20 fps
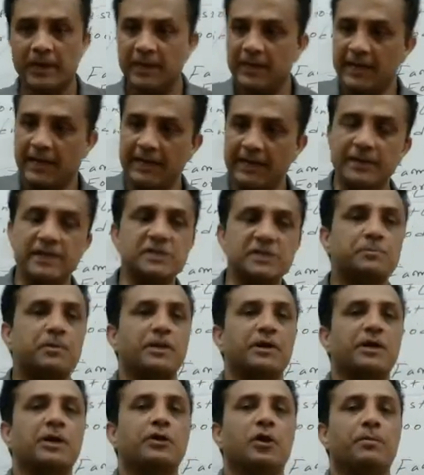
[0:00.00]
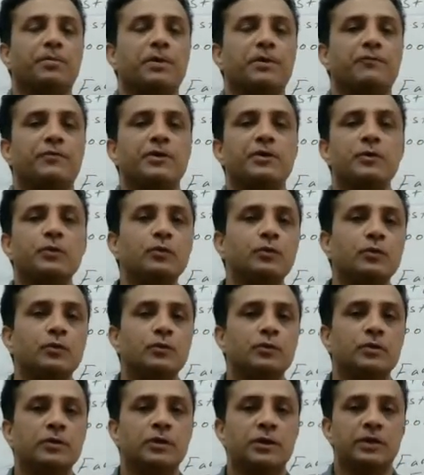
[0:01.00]
In this particular topic, we do
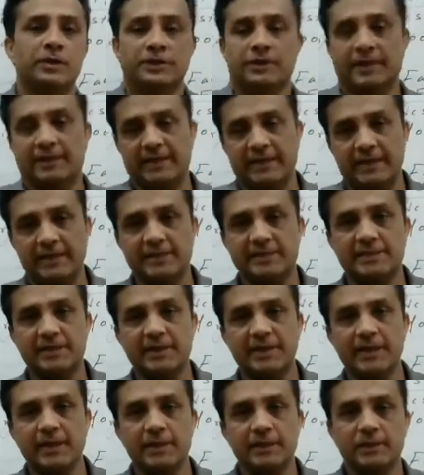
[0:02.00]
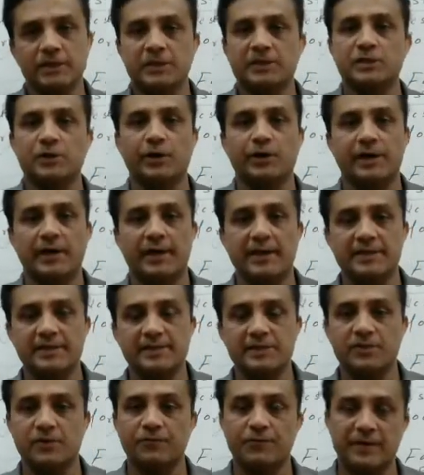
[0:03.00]
the case study, the SWOT
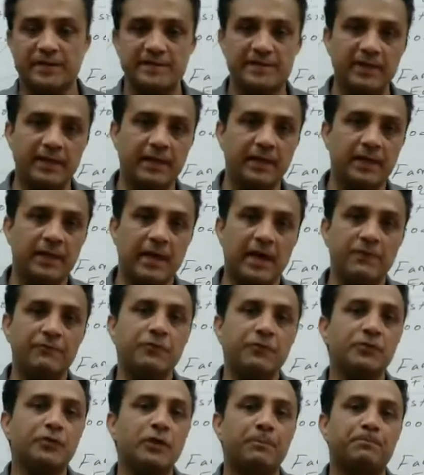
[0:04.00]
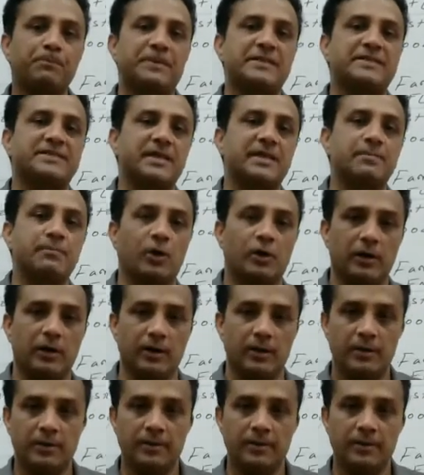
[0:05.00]
analysis of Nestle, and we do the pistol model.